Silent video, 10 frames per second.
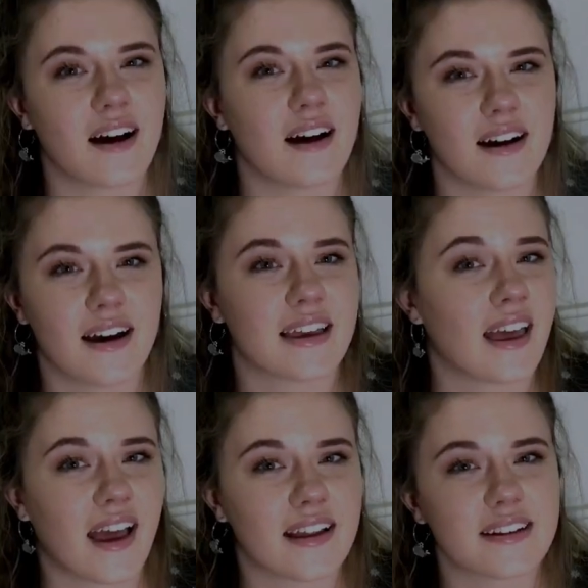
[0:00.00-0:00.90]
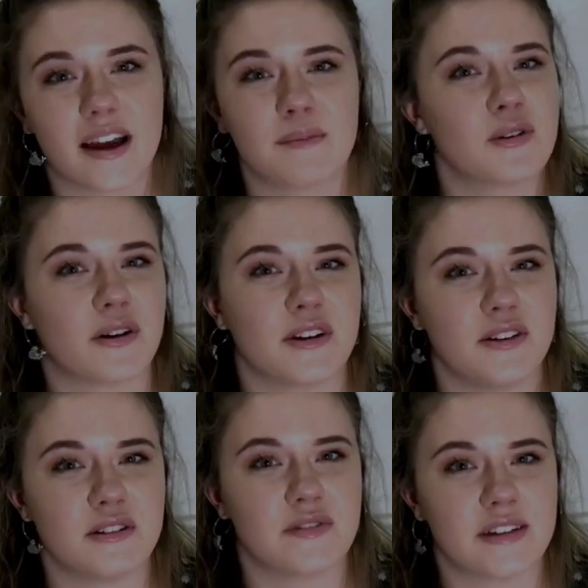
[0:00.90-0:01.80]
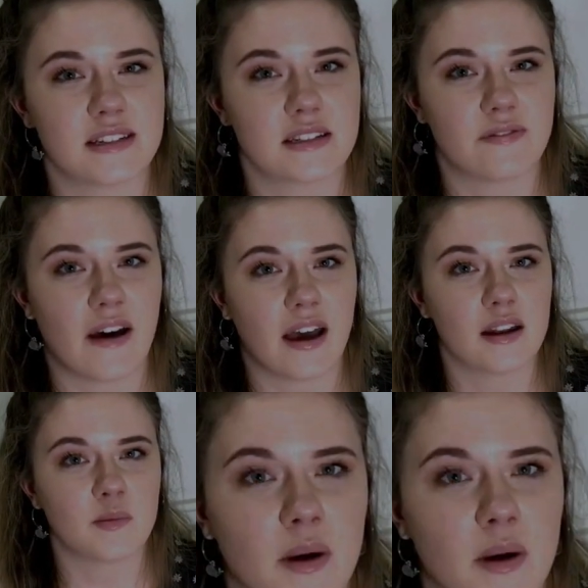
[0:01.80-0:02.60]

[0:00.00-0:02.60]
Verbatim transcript: Uh, again, I'm not a huge physics fan,